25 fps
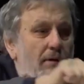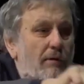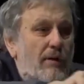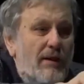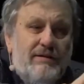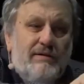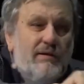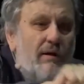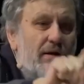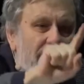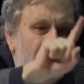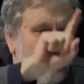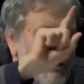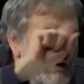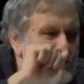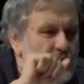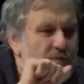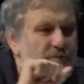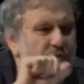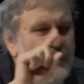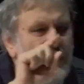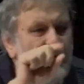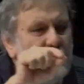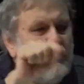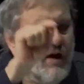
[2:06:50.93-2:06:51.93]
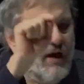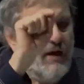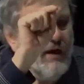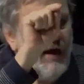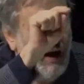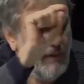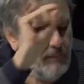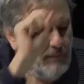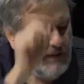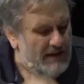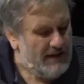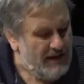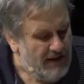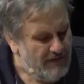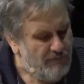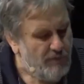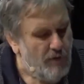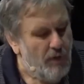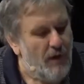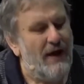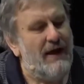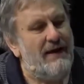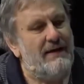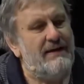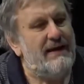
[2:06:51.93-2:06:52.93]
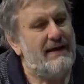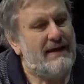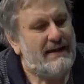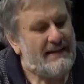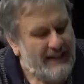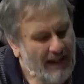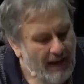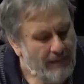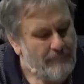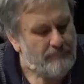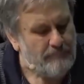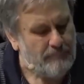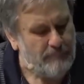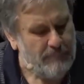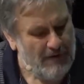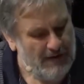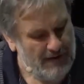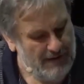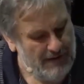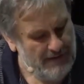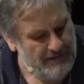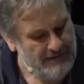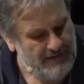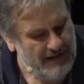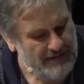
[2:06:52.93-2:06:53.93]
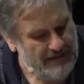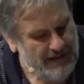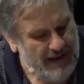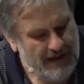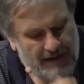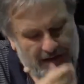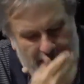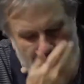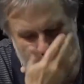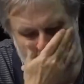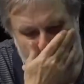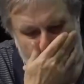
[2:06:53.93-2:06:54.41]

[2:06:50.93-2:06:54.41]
sorry, just to finish, I will give you an example that I